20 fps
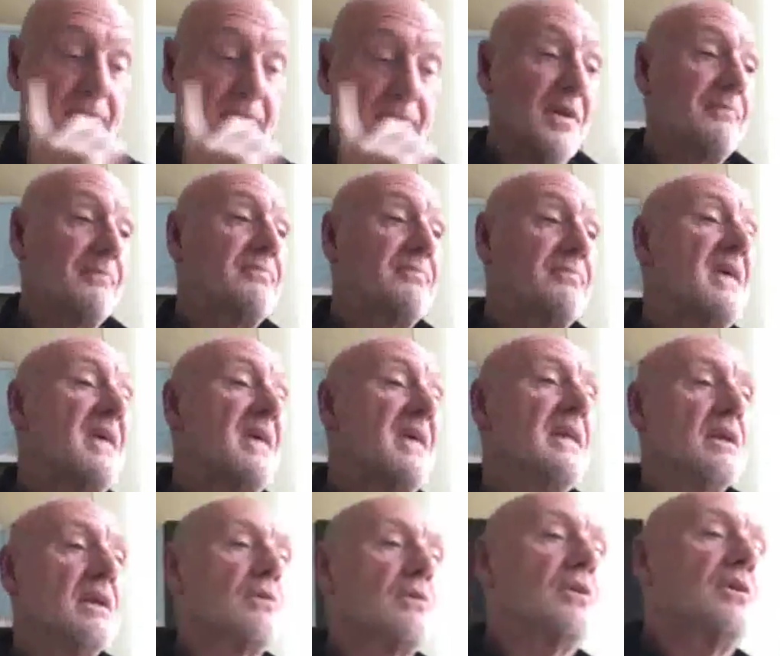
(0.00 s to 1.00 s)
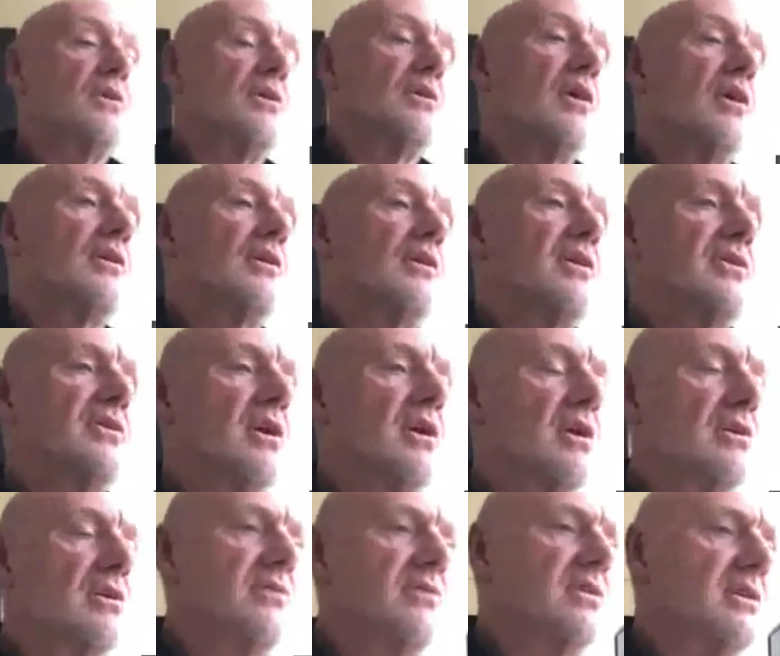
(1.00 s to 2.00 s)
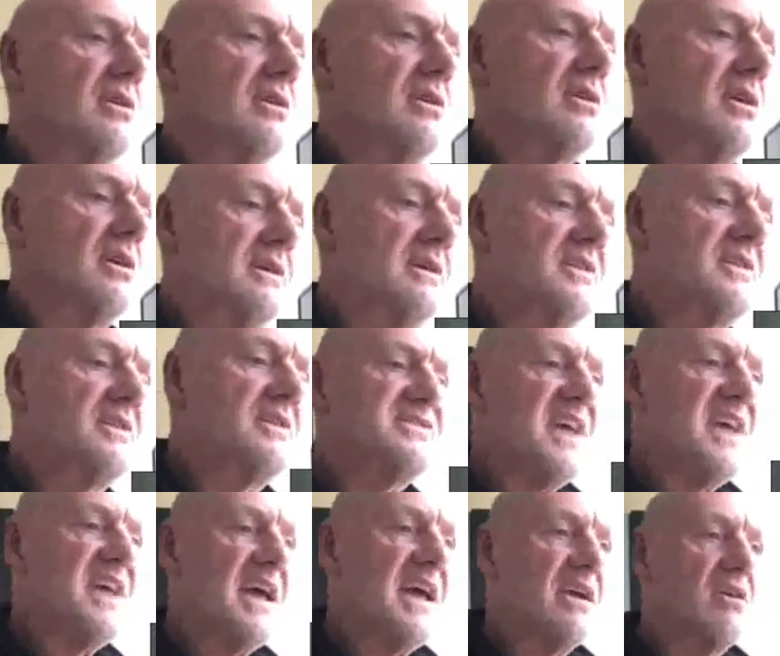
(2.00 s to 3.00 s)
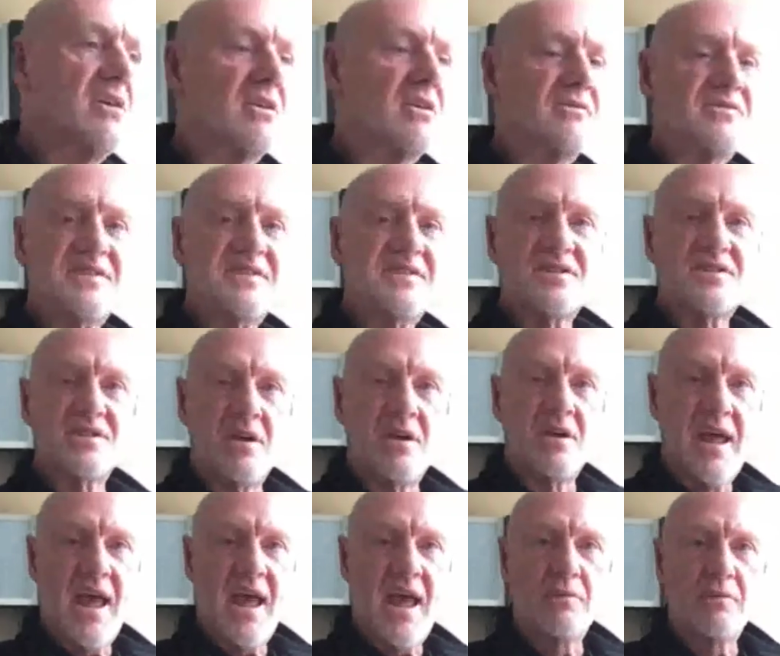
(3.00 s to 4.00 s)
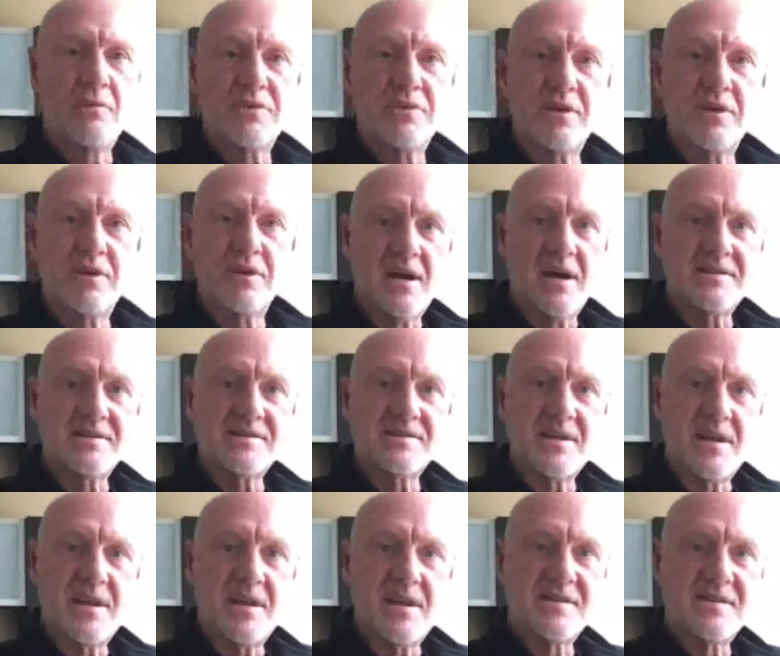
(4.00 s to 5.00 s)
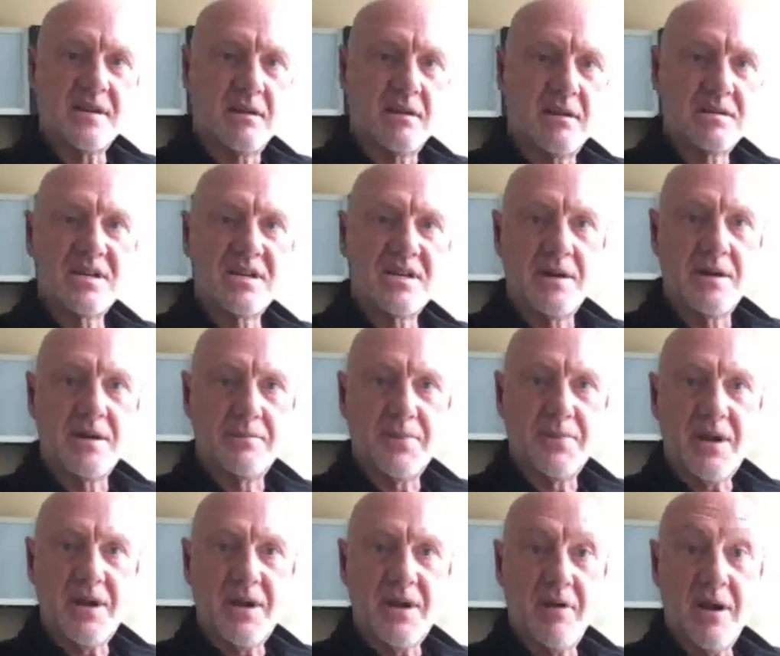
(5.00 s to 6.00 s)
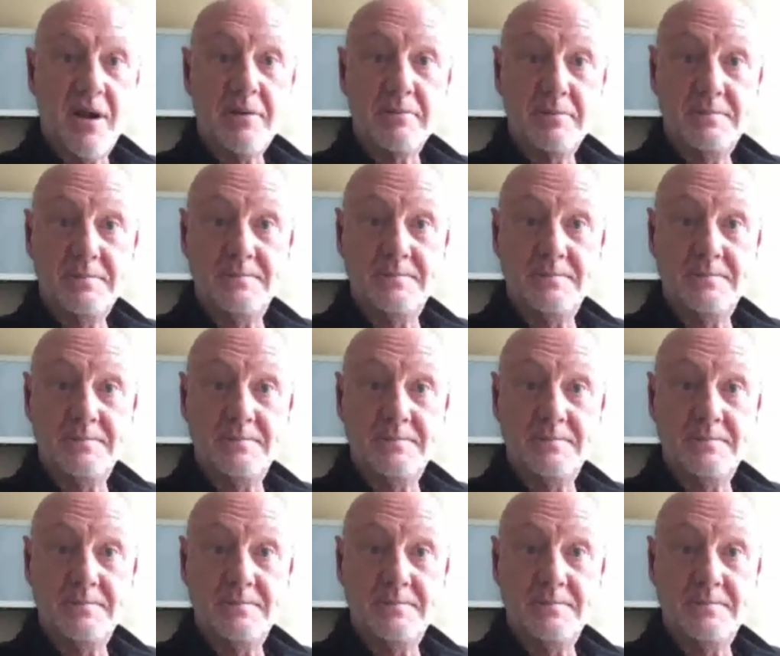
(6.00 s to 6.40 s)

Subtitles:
Yeah, well, I'll give you the exact conversation I had with the guys at our technology company, right?